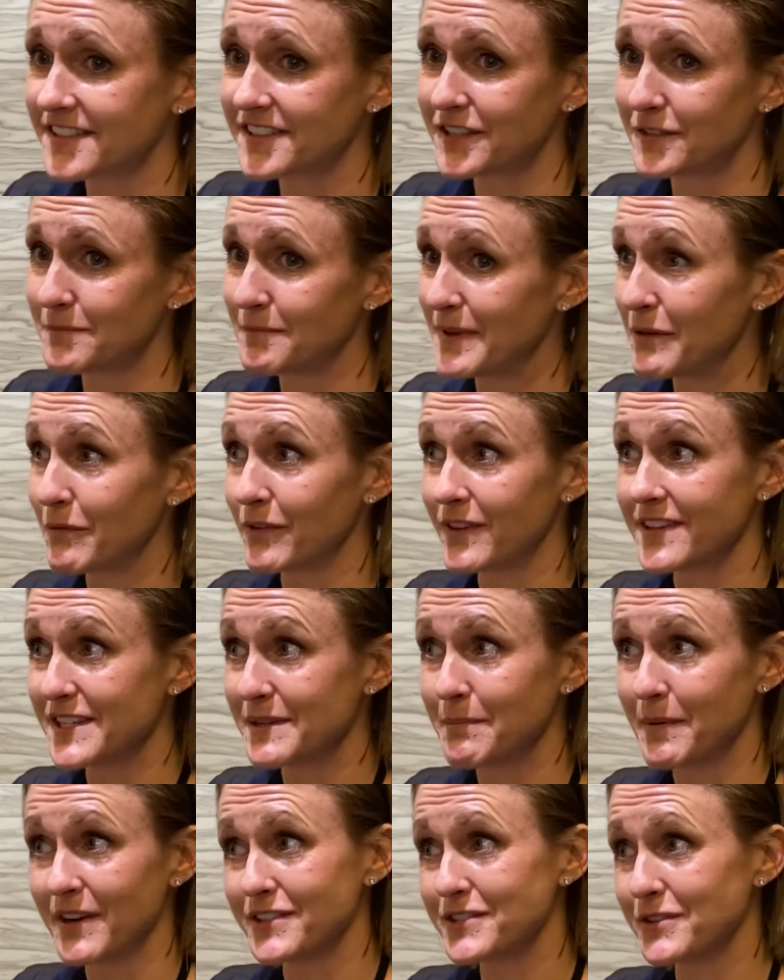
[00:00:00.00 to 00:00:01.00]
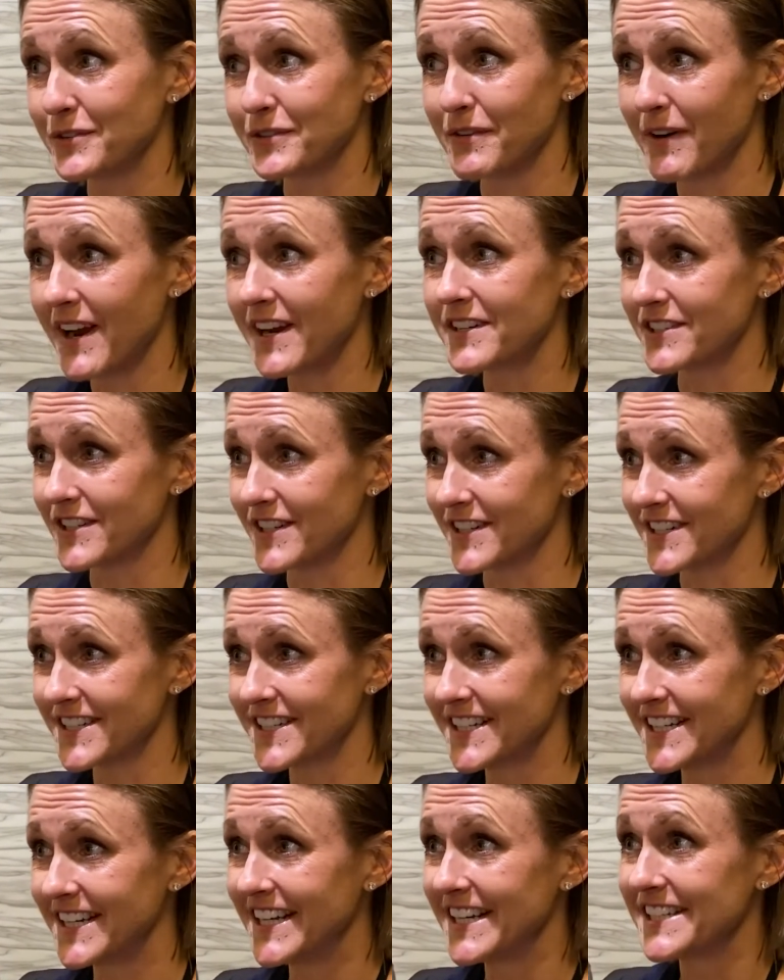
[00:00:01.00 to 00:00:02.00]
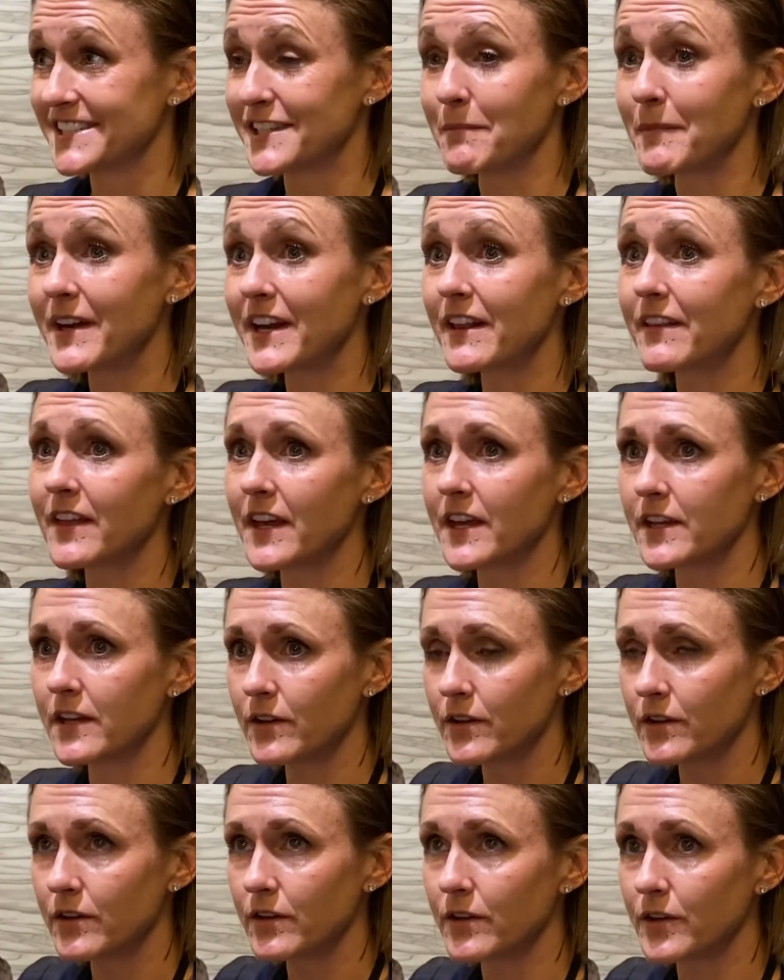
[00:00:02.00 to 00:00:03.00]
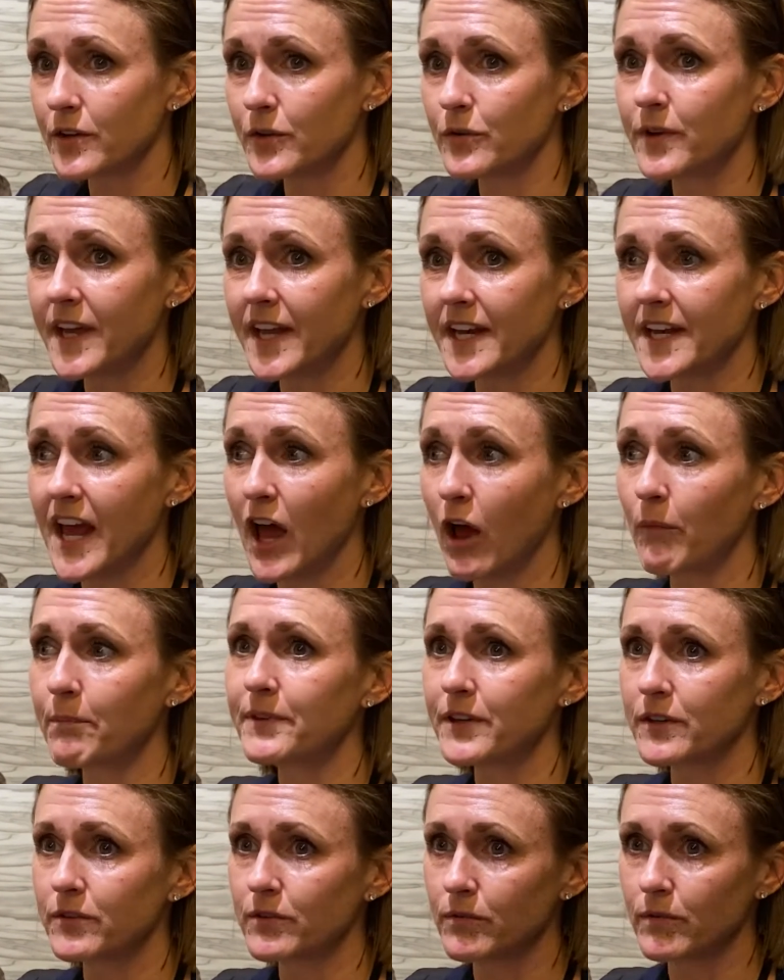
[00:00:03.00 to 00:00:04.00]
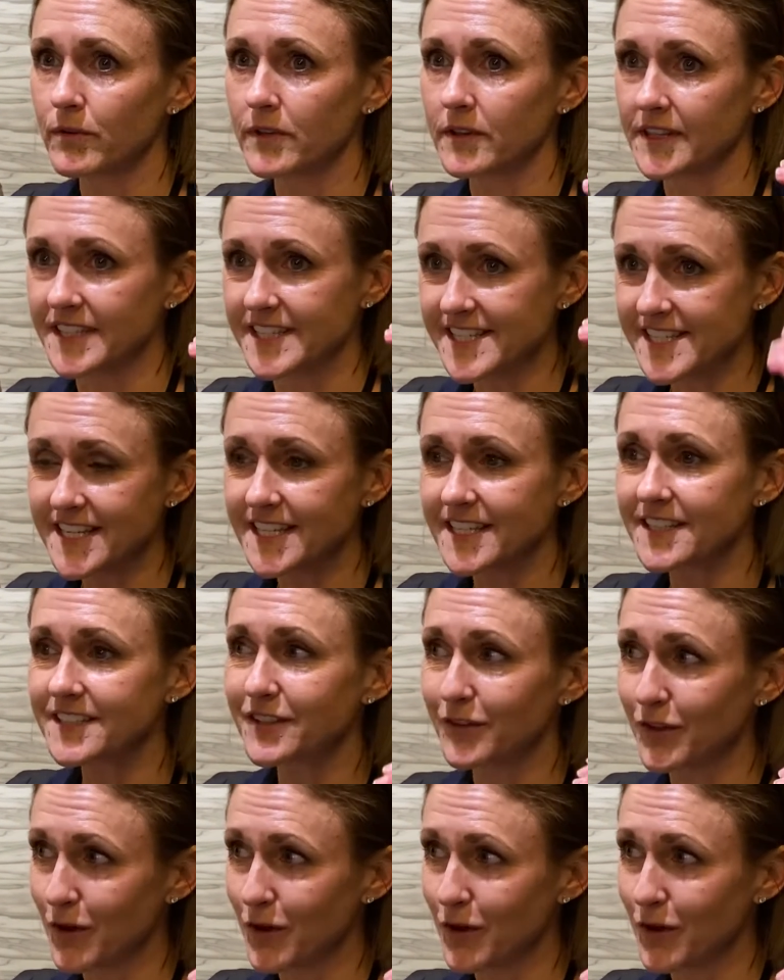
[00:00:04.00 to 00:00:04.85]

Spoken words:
to meet with a spiritual director, somebody who can help you listen to the